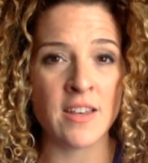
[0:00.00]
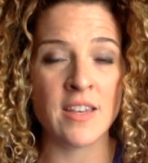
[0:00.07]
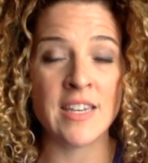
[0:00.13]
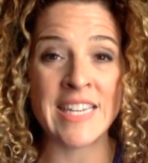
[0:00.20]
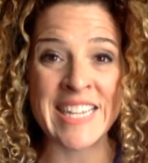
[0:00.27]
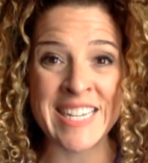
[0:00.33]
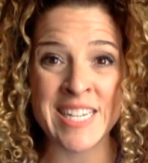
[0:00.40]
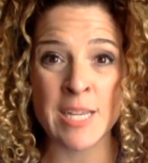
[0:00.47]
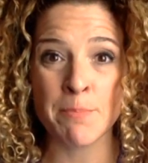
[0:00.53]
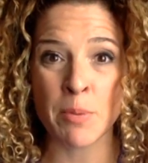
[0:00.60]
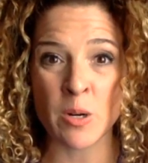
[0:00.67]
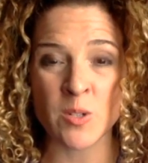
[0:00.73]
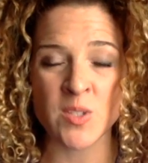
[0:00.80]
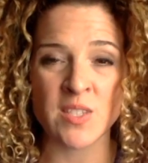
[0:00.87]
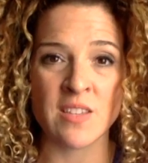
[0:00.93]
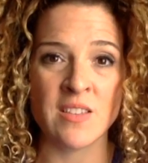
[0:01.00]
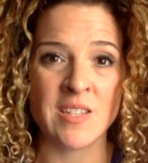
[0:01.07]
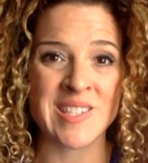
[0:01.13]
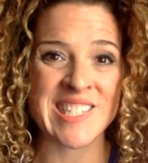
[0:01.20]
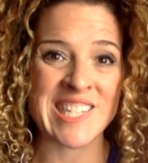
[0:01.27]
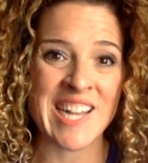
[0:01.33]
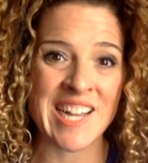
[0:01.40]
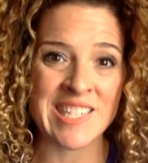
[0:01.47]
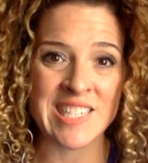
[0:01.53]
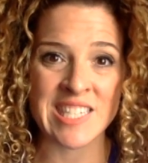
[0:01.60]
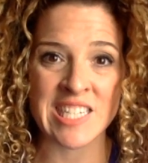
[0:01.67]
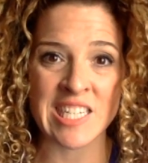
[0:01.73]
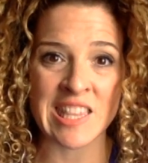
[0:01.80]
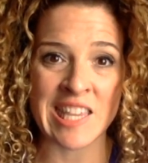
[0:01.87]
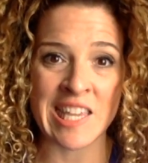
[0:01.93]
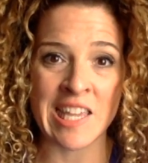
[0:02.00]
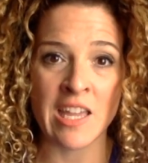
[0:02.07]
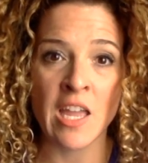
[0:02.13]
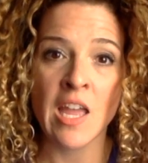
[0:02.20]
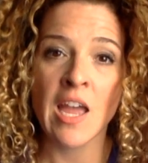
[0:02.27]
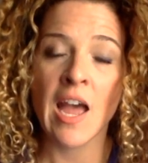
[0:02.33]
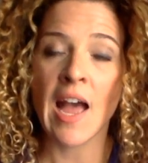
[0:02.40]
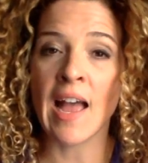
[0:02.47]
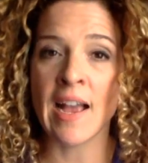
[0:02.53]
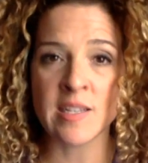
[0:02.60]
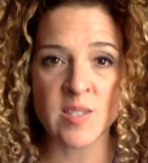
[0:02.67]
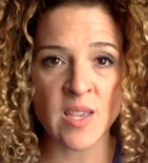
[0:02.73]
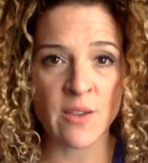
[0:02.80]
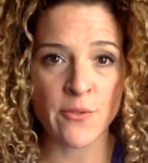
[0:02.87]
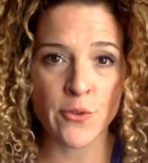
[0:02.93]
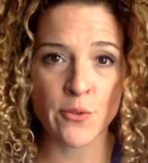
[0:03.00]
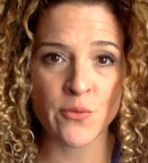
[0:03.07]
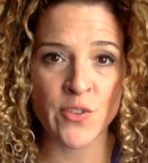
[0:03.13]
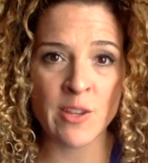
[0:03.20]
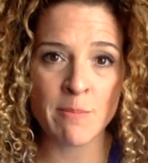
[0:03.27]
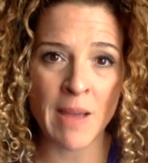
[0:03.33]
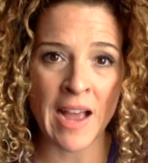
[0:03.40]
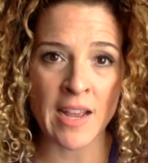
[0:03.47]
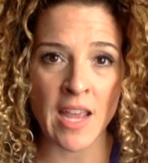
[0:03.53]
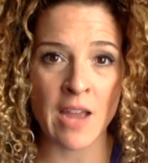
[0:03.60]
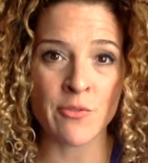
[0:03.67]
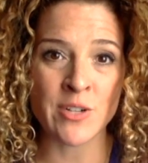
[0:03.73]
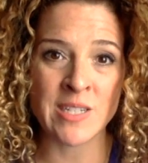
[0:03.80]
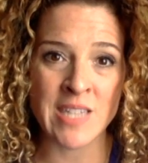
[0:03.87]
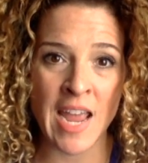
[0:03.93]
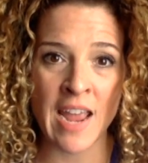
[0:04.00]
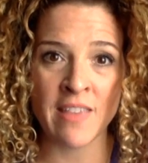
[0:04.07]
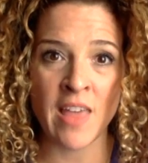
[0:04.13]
needy person that's constantly asking for feedback every day.